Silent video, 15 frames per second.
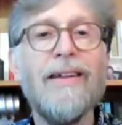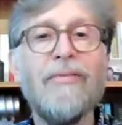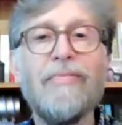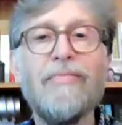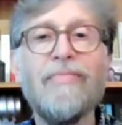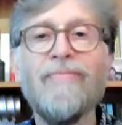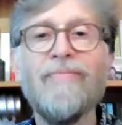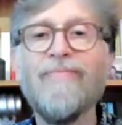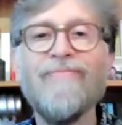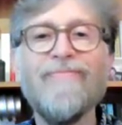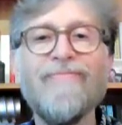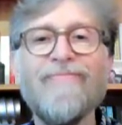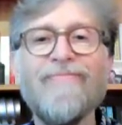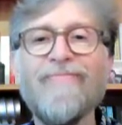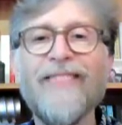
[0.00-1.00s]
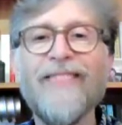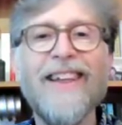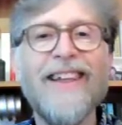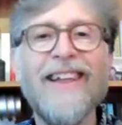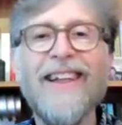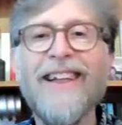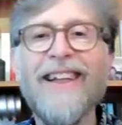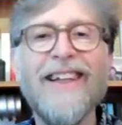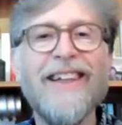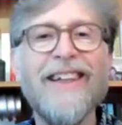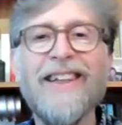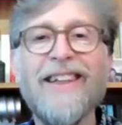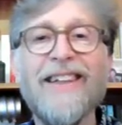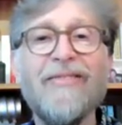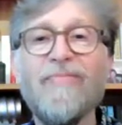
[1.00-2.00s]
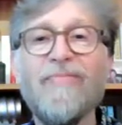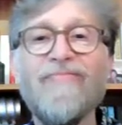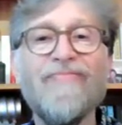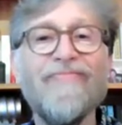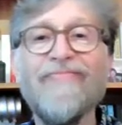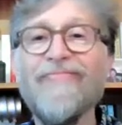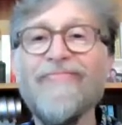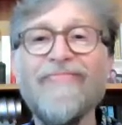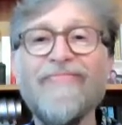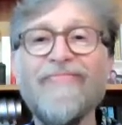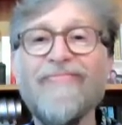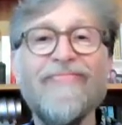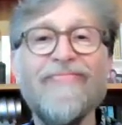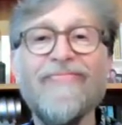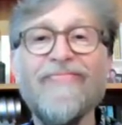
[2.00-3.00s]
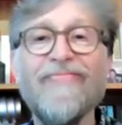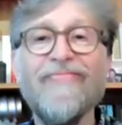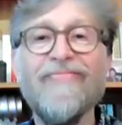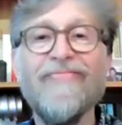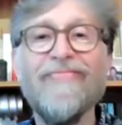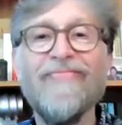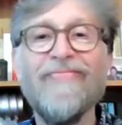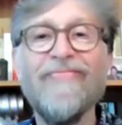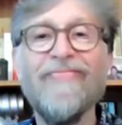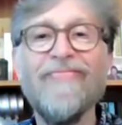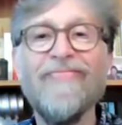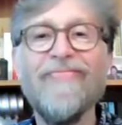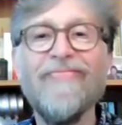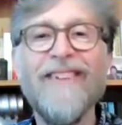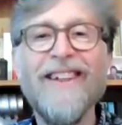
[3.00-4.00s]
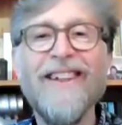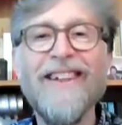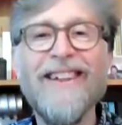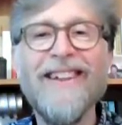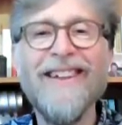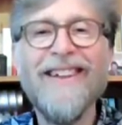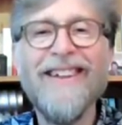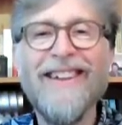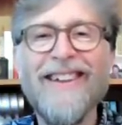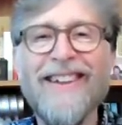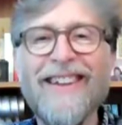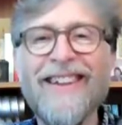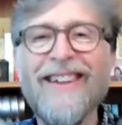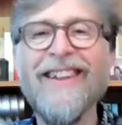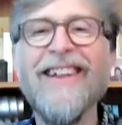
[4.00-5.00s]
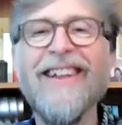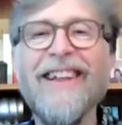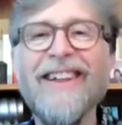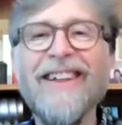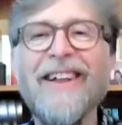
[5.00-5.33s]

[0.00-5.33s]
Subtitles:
The person shown says nothing.